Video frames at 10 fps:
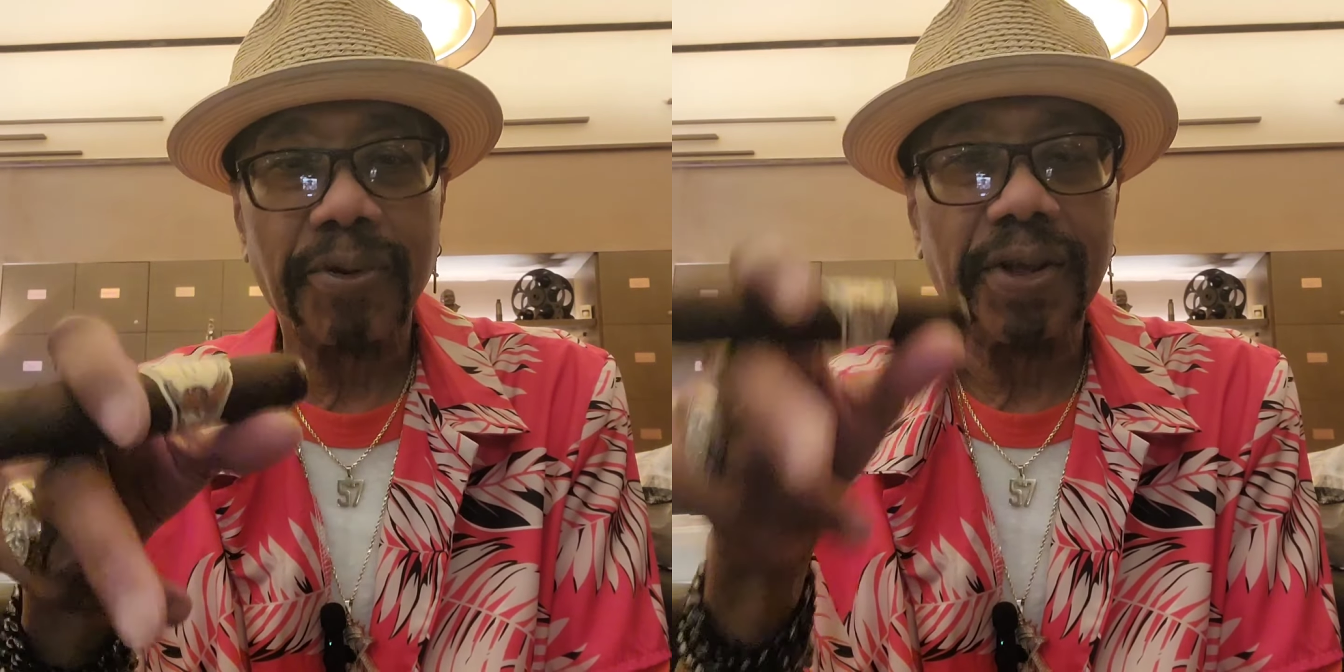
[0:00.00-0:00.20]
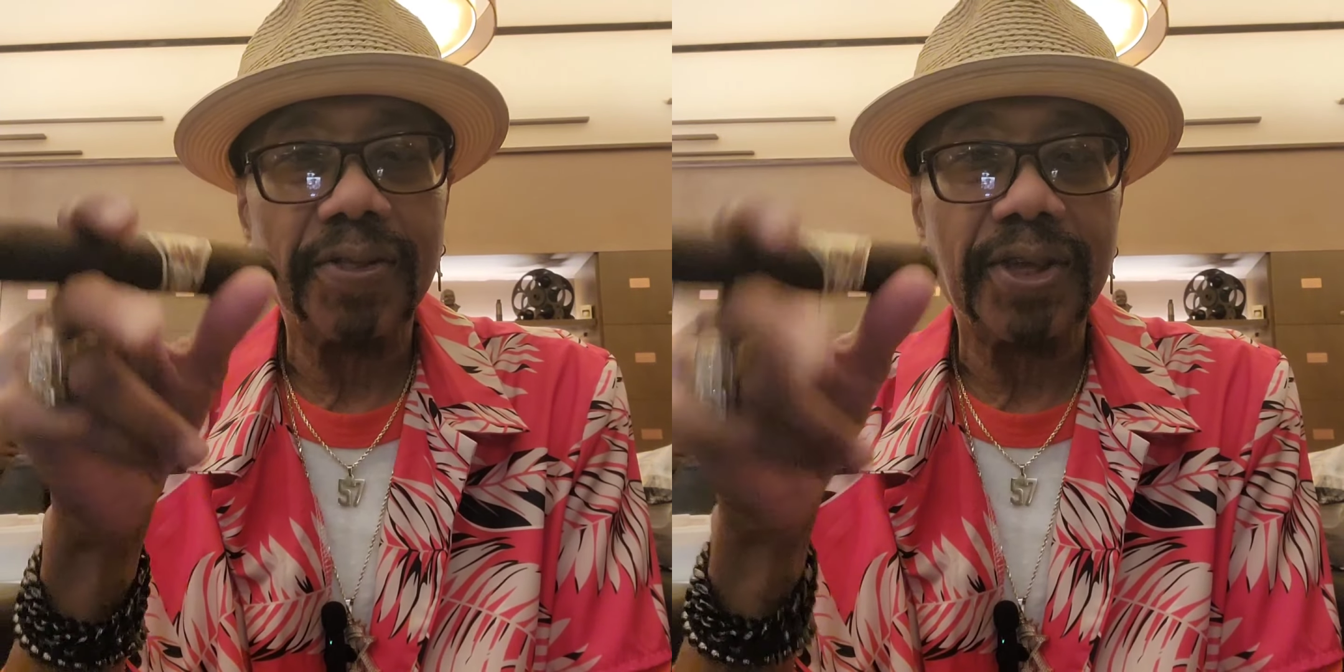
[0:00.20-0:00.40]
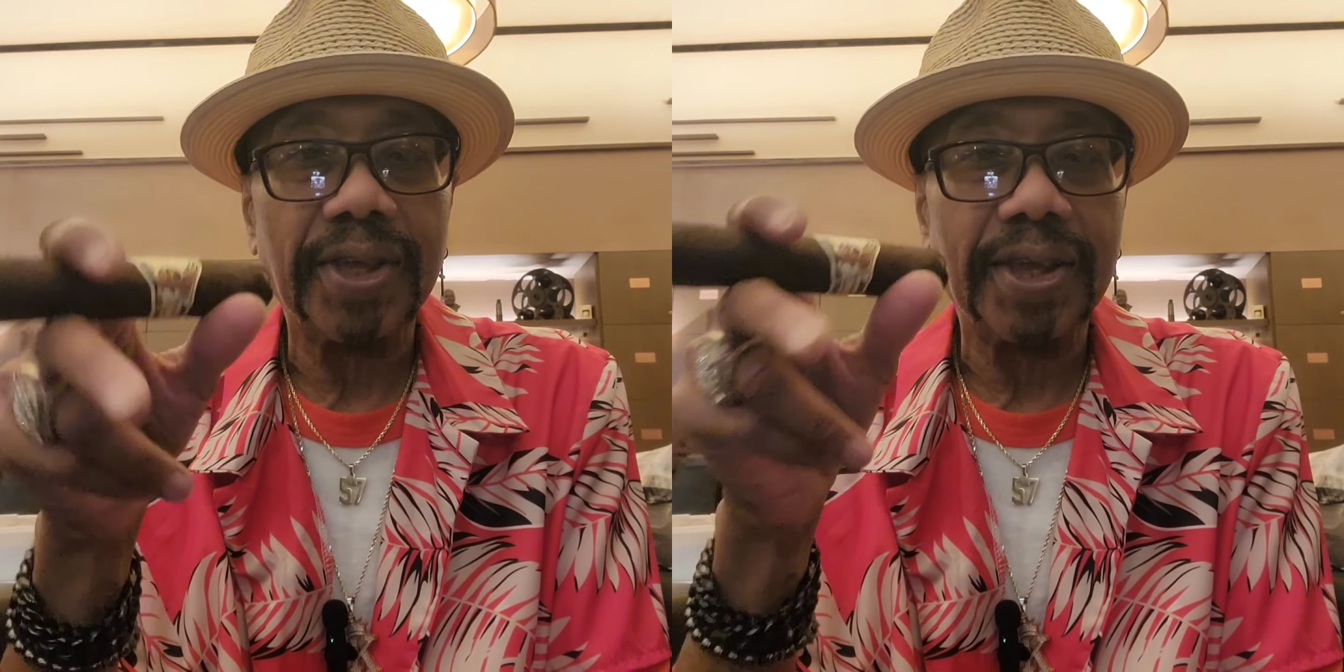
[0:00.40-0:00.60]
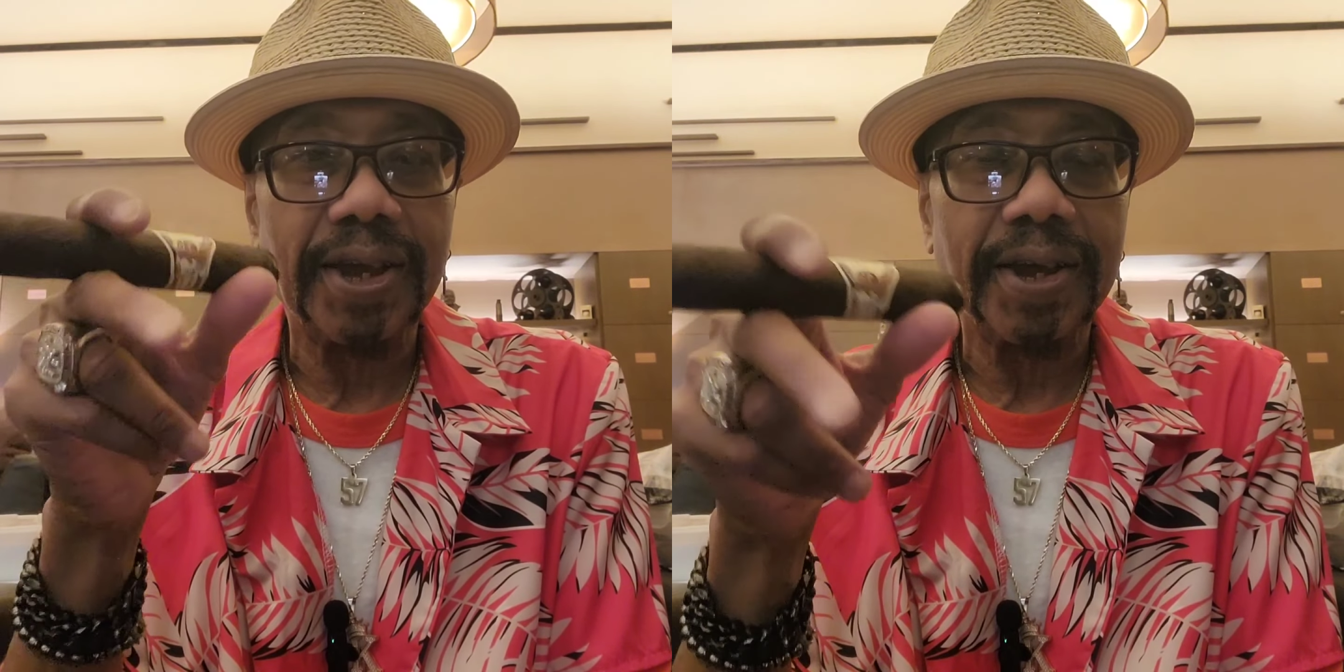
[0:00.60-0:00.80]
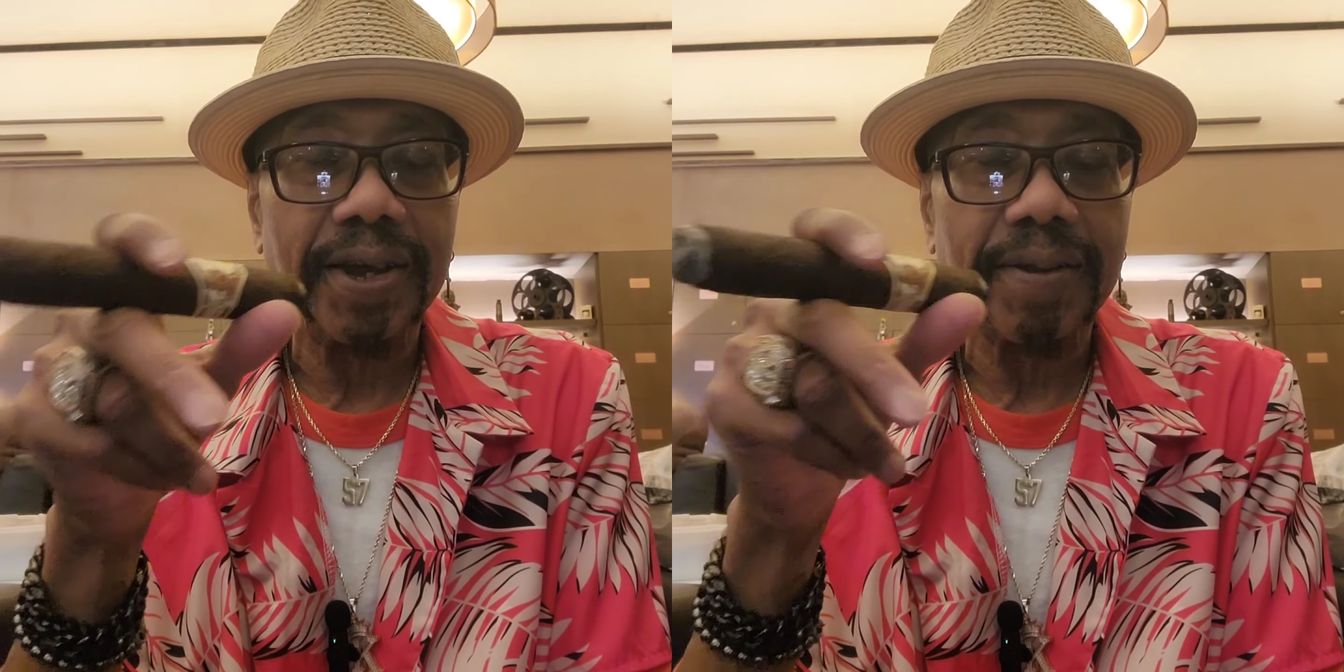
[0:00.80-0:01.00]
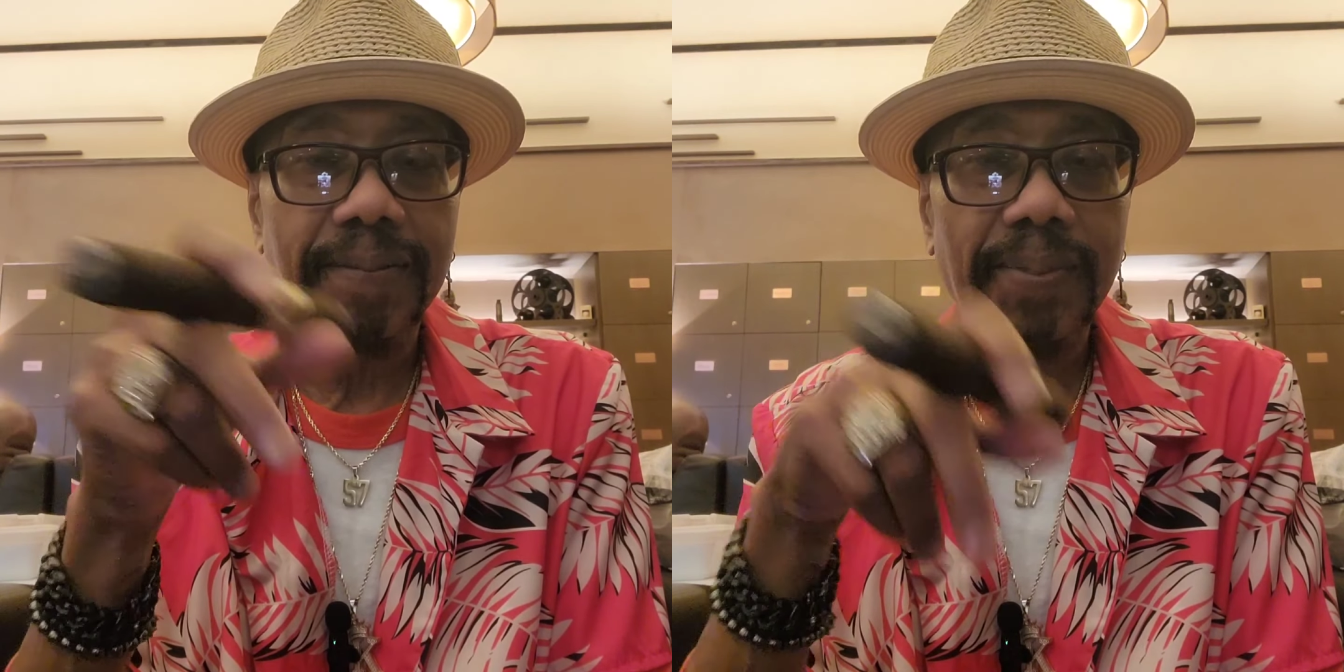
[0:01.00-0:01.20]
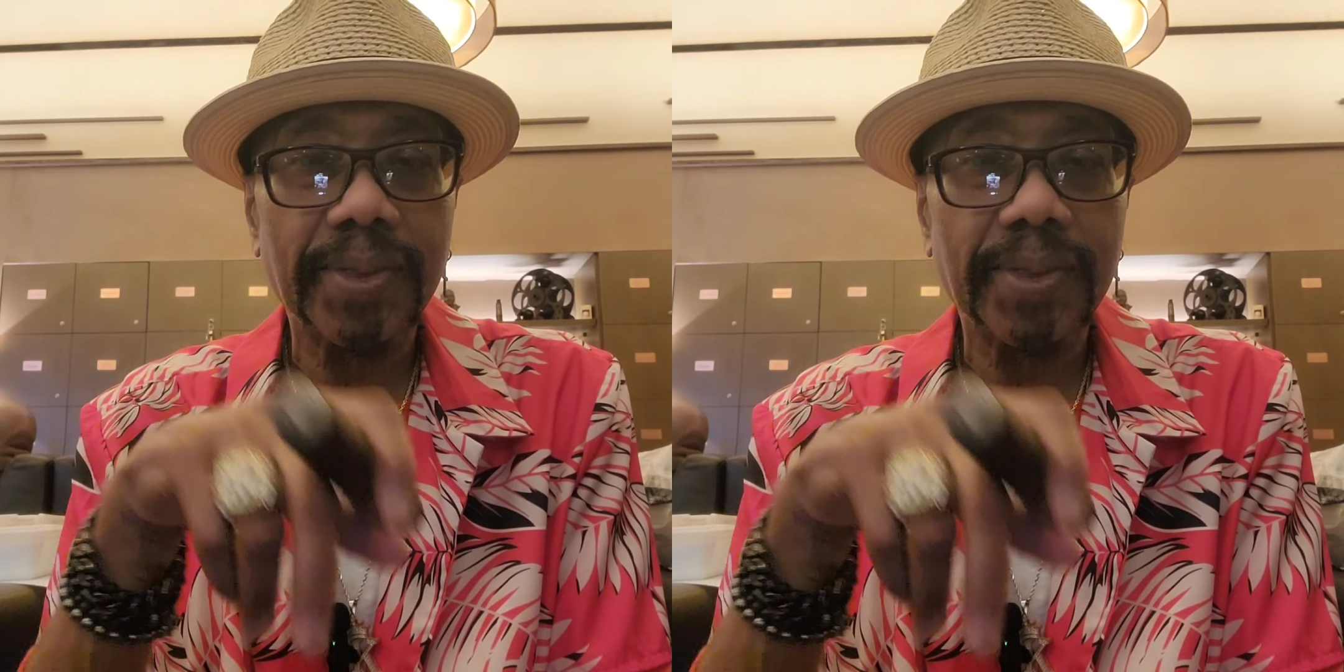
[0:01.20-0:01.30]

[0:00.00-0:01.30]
bring the uh,